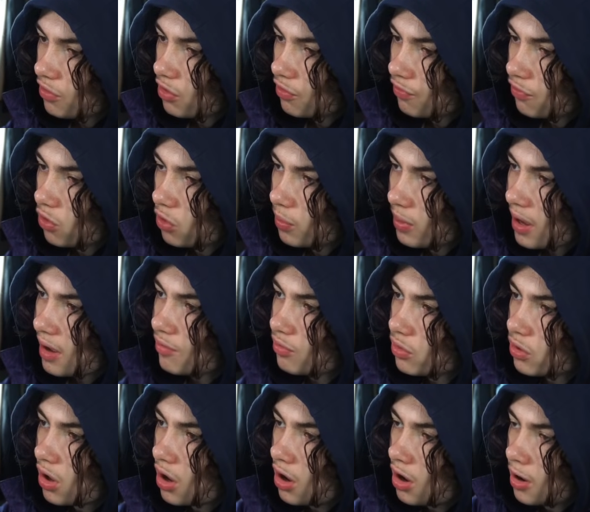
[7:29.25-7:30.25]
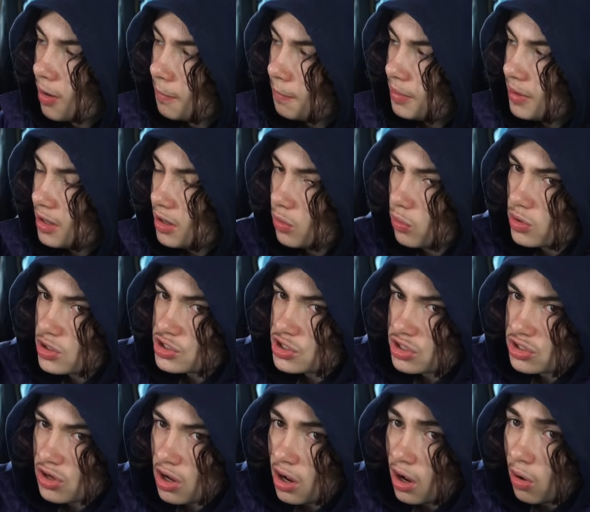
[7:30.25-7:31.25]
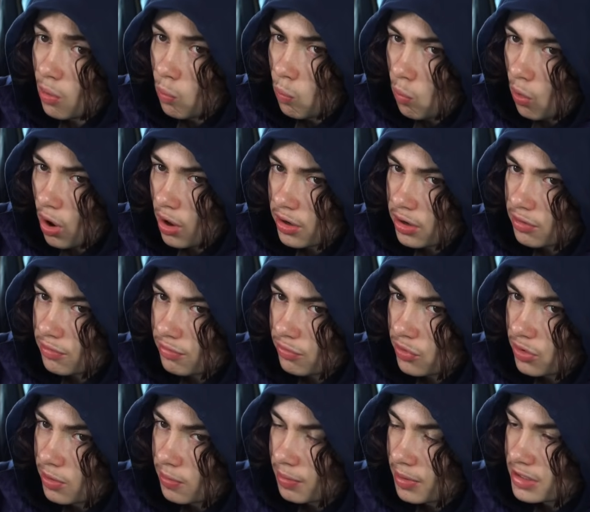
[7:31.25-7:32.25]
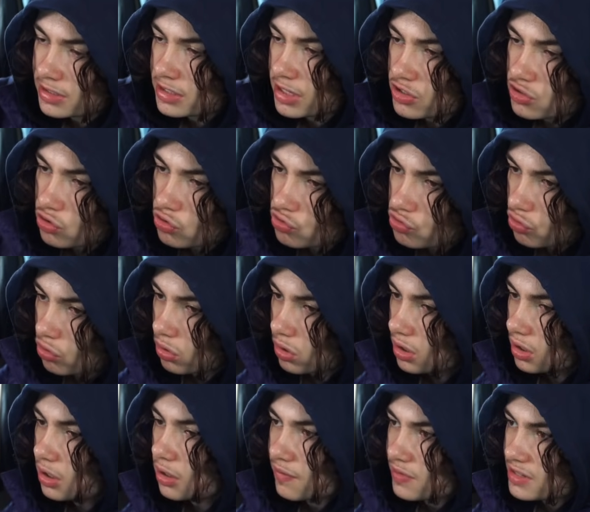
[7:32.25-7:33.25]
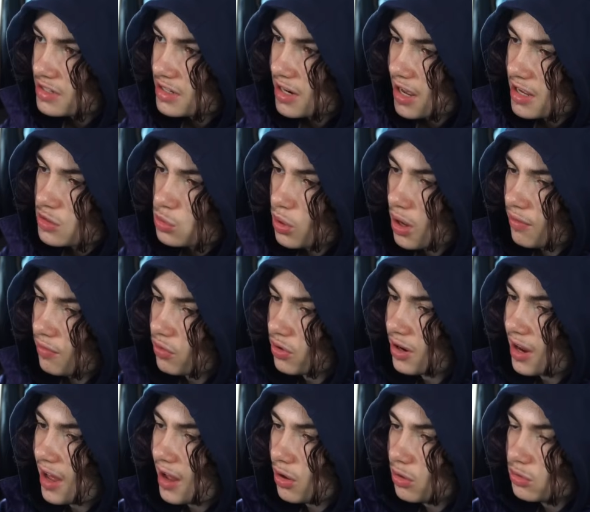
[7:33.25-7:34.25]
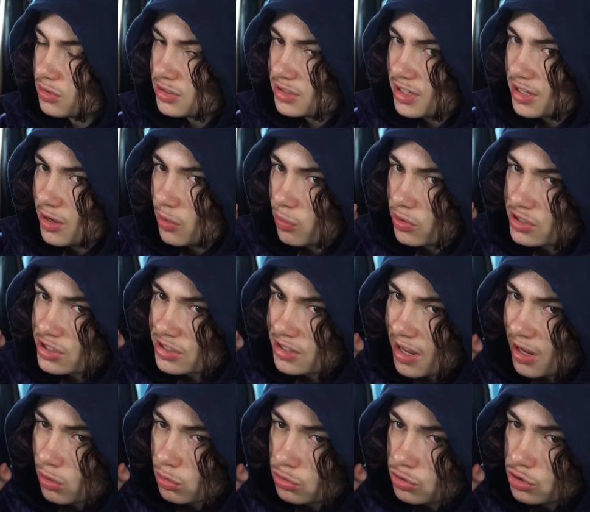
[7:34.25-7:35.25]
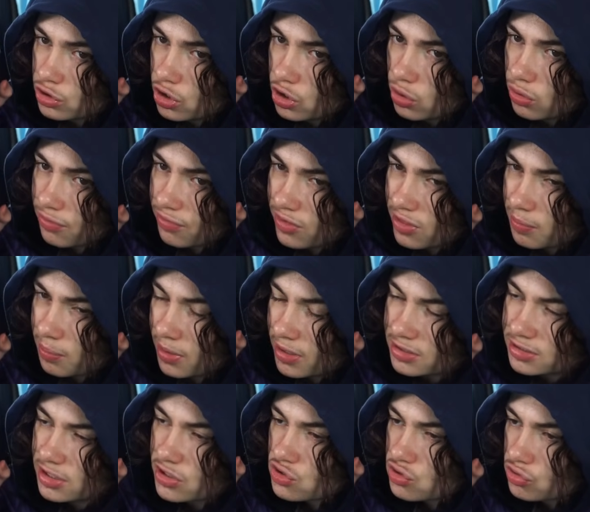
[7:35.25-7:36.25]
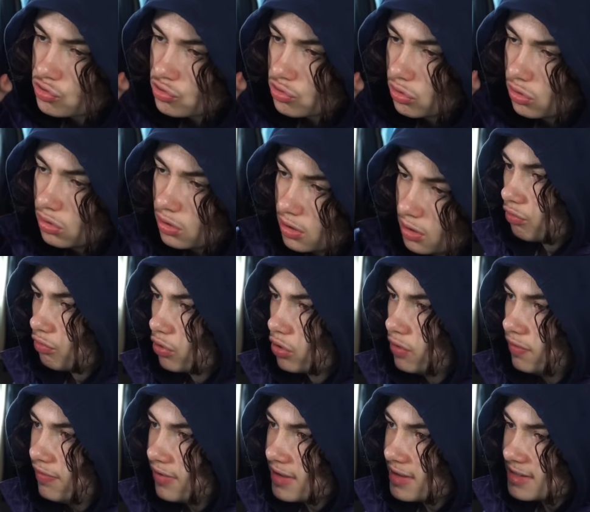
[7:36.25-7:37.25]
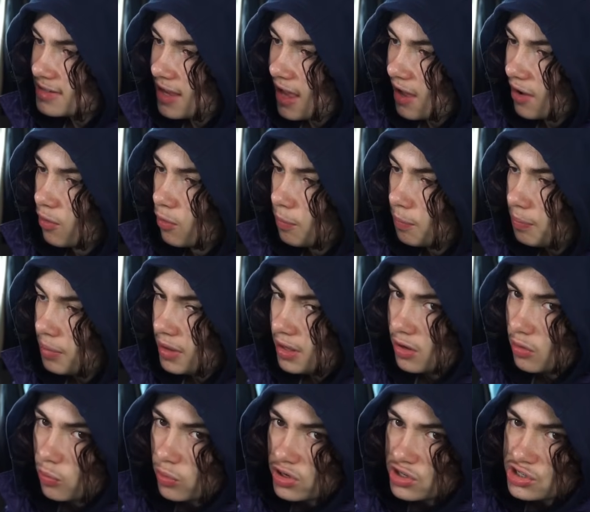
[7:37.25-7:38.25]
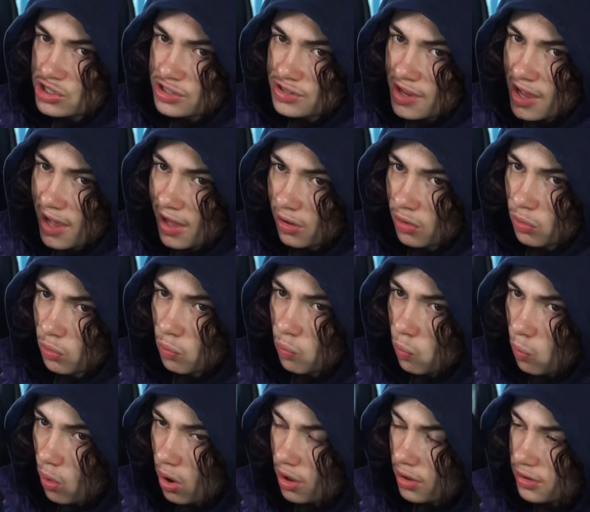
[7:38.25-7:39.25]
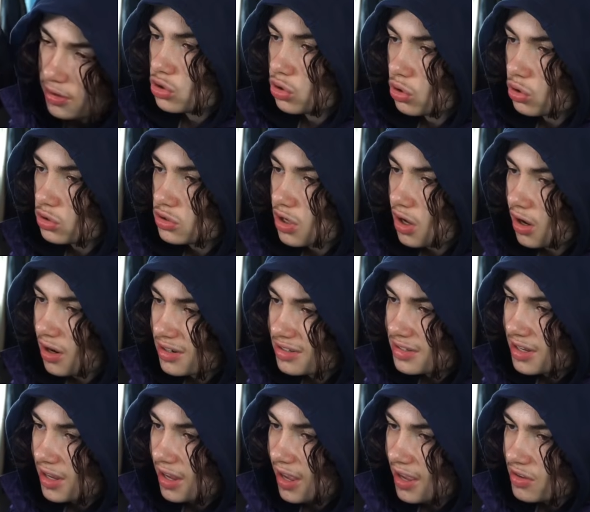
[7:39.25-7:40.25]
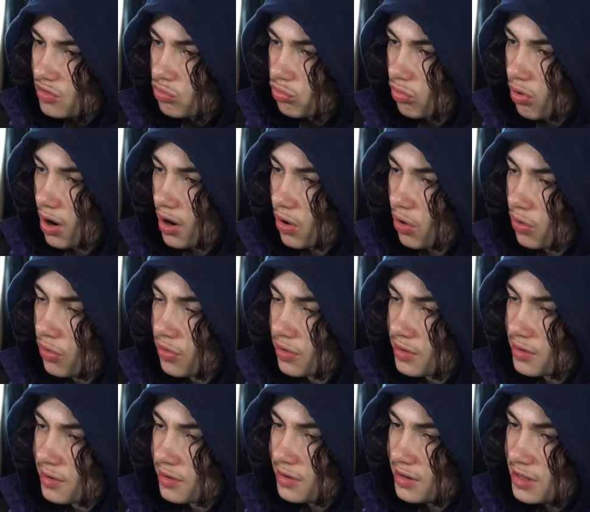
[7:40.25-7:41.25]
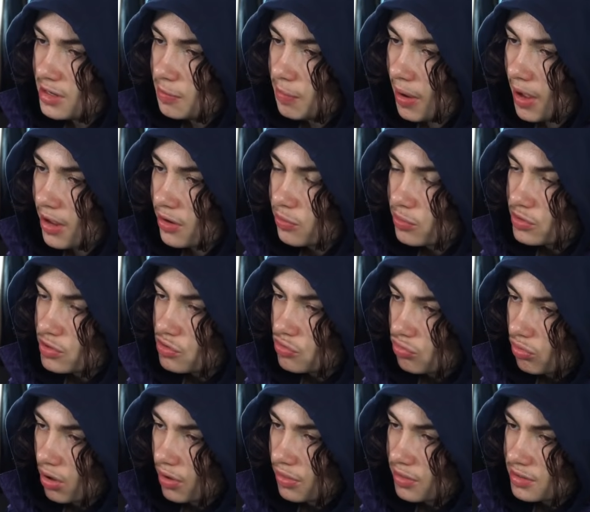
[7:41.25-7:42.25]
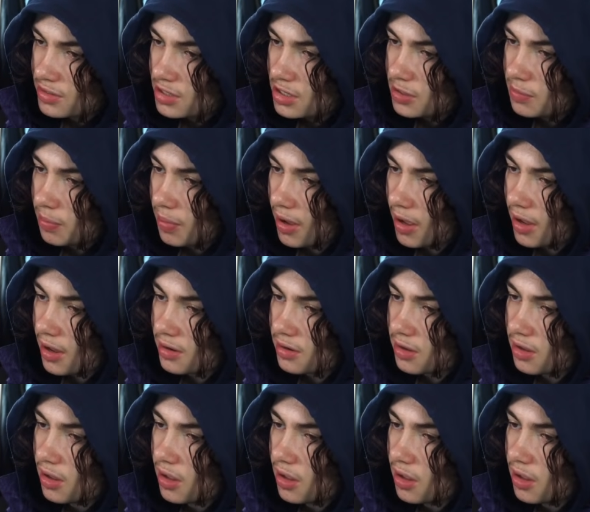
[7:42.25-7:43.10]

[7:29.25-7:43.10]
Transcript: For the floor, we have on RB, which is R1 for the PlayStation controller. The stairs, we have on LT, which is L2 for the PlayStation controller. Roof is LB, which is L1. Toggle targeting is right on the D-pad, which is right on the D-pad.